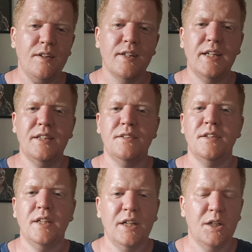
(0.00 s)
And
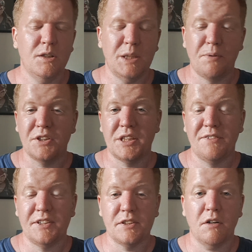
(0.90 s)
the positive
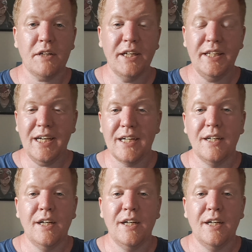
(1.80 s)
is okay. Yeah.